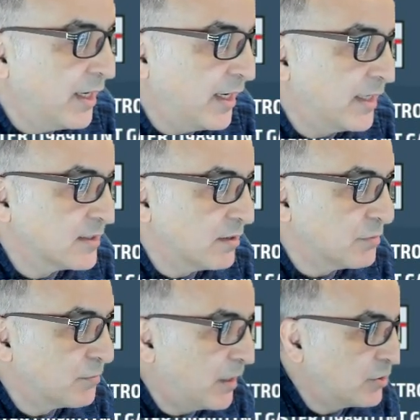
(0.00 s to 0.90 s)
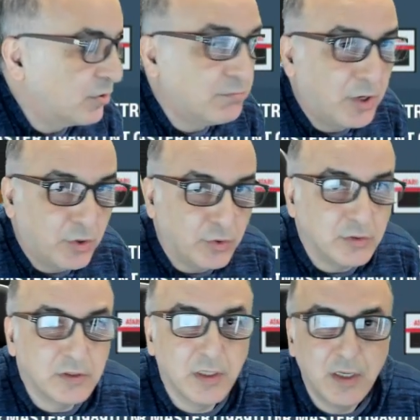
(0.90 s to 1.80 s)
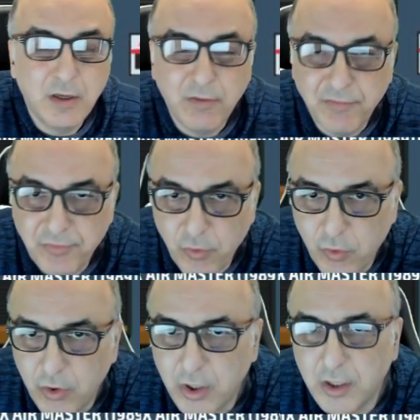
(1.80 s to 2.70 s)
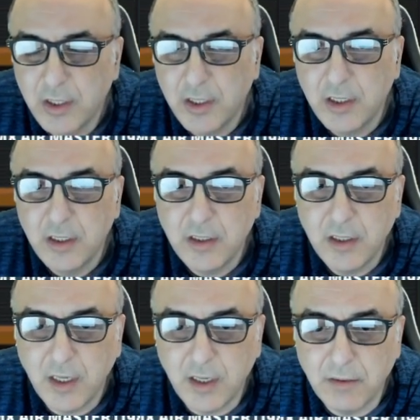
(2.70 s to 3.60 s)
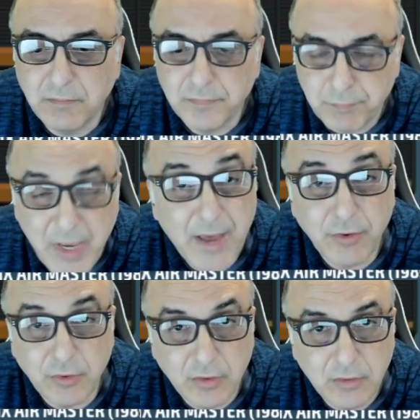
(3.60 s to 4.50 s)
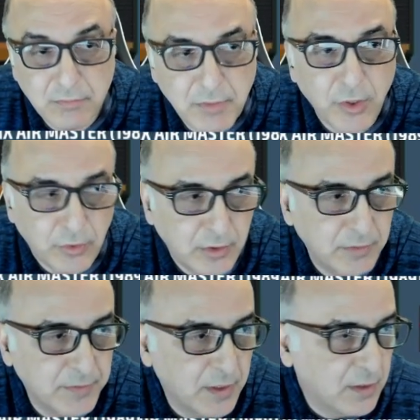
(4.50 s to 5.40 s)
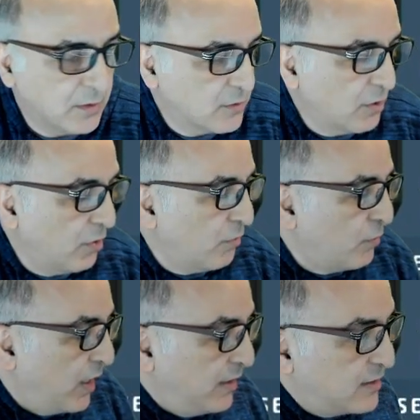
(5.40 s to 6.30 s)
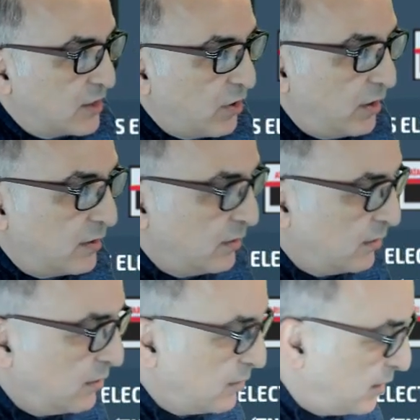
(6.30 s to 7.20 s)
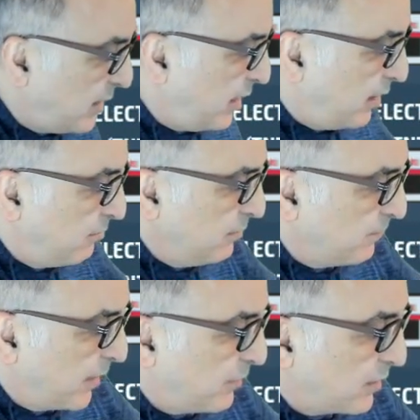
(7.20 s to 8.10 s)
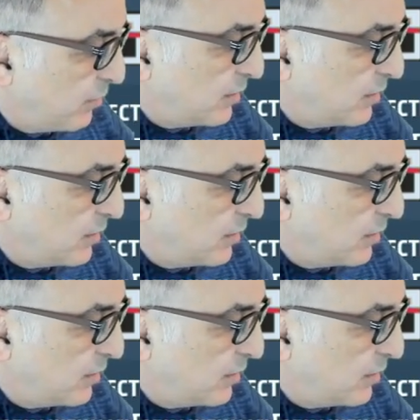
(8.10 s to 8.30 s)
has some special modes for paddle mode. So when I start the game, I'm going to go ahead